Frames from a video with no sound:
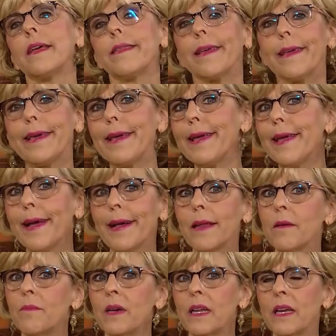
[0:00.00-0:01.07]
the key
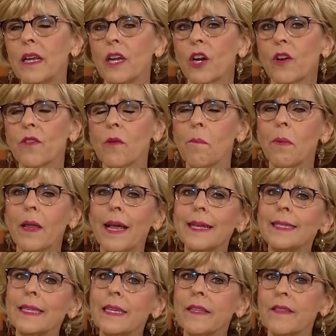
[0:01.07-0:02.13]
element here. The
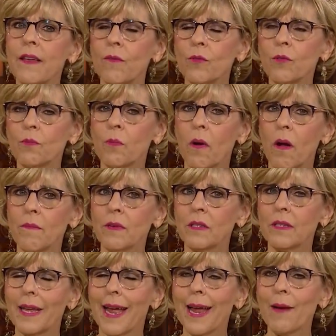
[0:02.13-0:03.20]
blessing that was
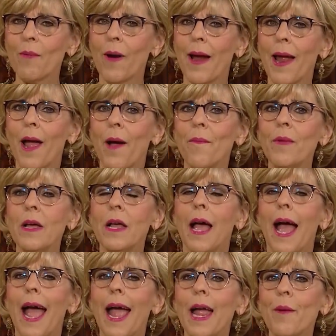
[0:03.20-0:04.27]
promised to Abraham,
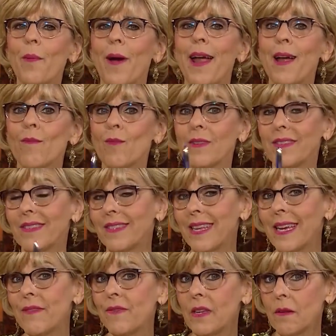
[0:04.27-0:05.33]
Abraham
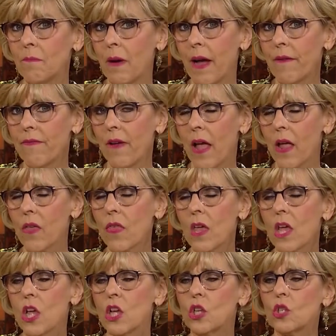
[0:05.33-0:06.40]
received it by faith.
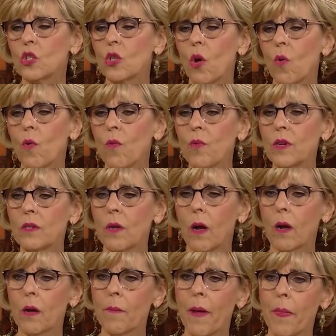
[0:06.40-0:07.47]
So when we
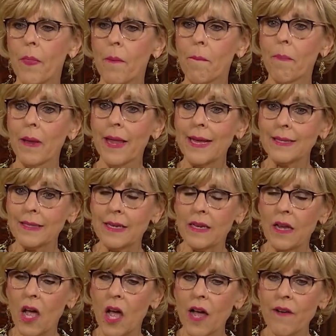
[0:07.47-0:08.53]
talk about the
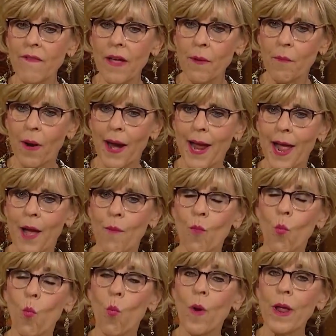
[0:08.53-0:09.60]
blessing of
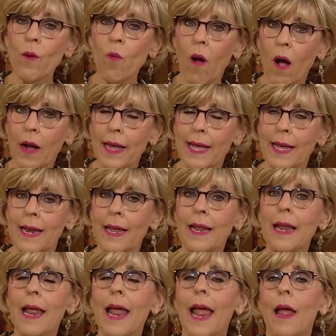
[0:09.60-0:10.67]
Abraham, we walk in it,
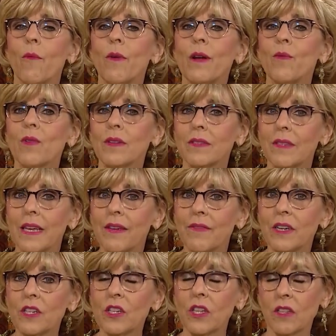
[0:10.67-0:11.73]
we receive
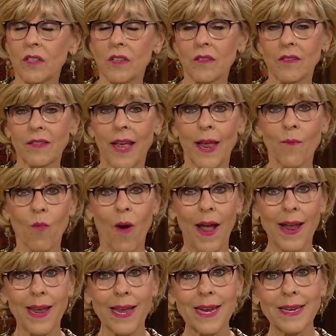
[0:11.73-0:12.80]
it the same
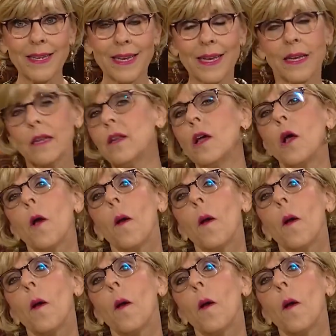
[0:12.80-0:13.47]
way he did